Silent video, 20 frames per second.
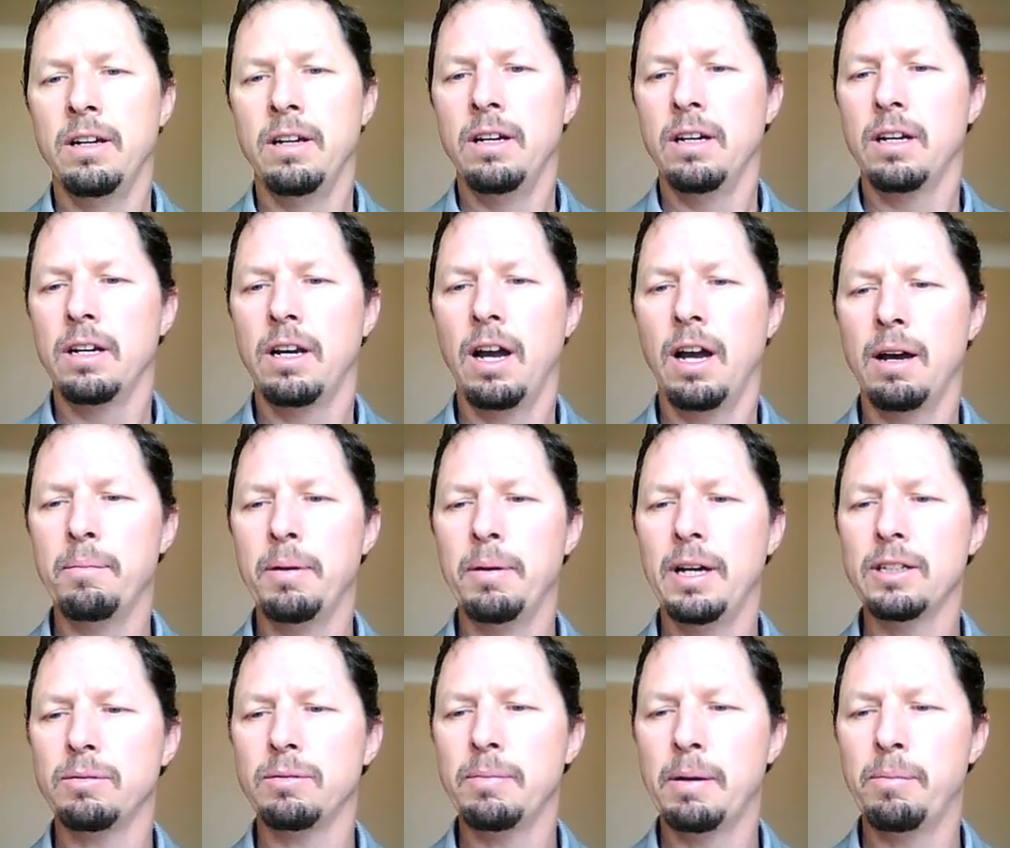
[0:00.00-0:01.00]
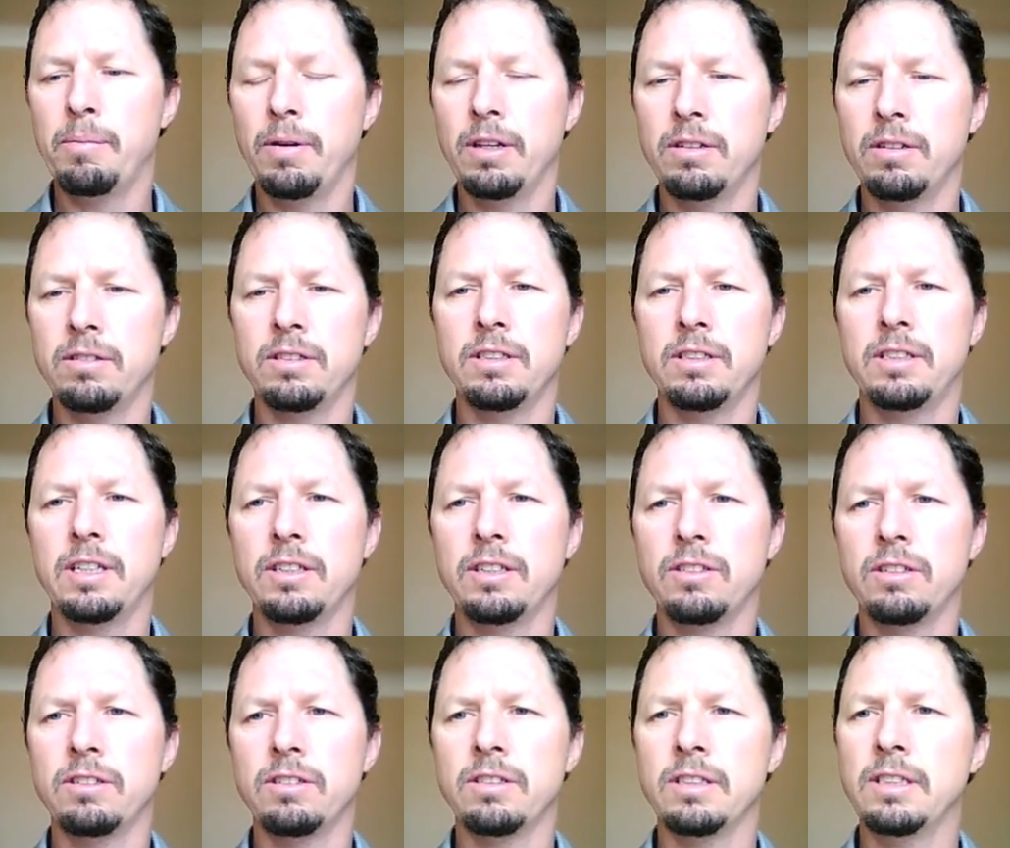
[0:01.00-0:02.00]
God bless my brothers and
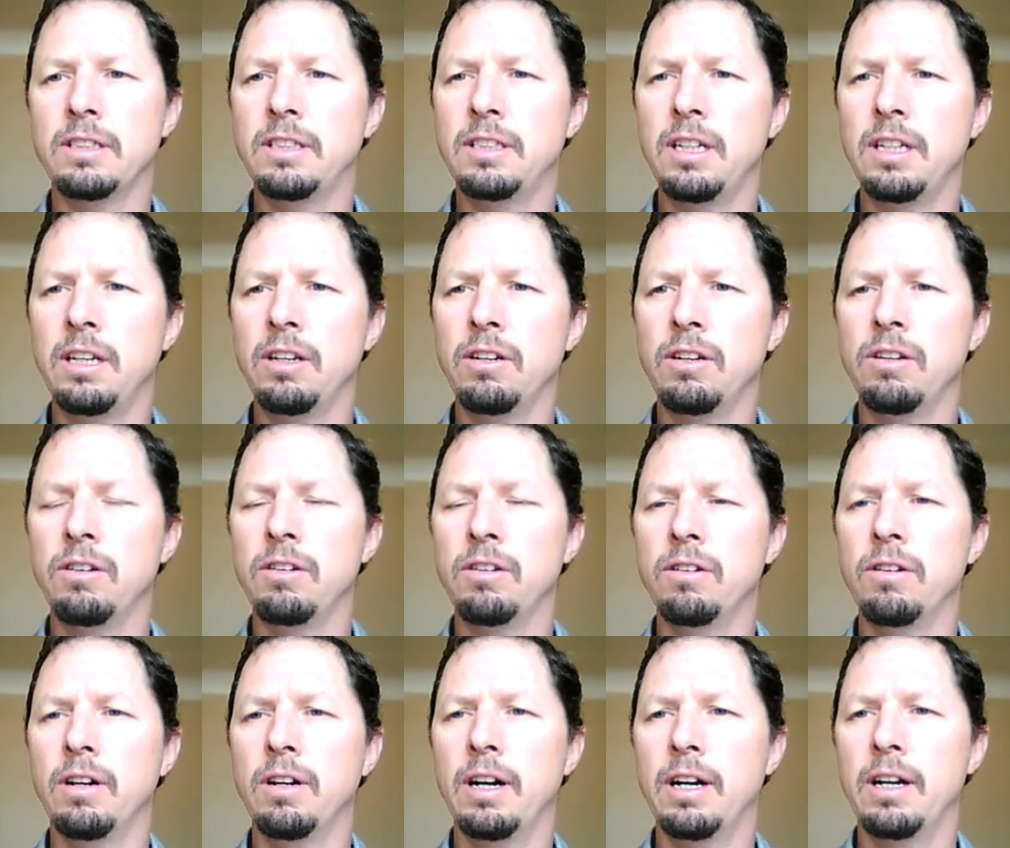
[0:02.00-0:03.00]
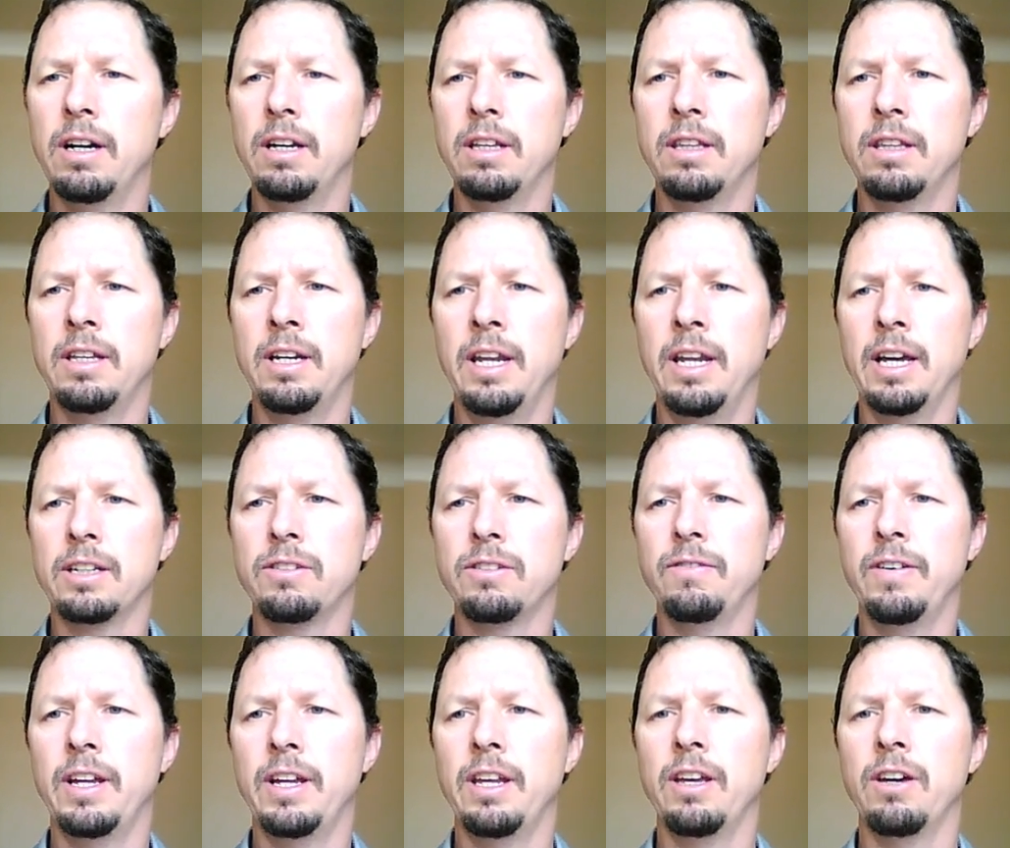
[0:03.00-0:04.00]
sisters, and see you the next
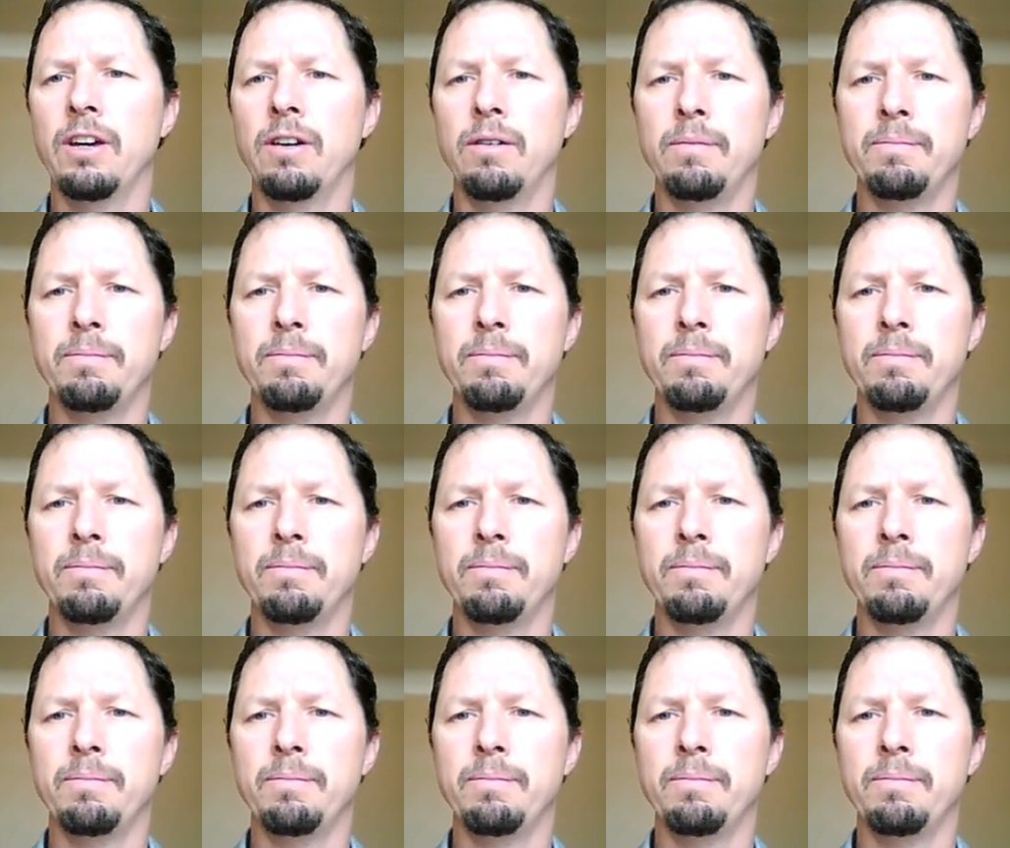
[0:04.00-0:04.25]
video.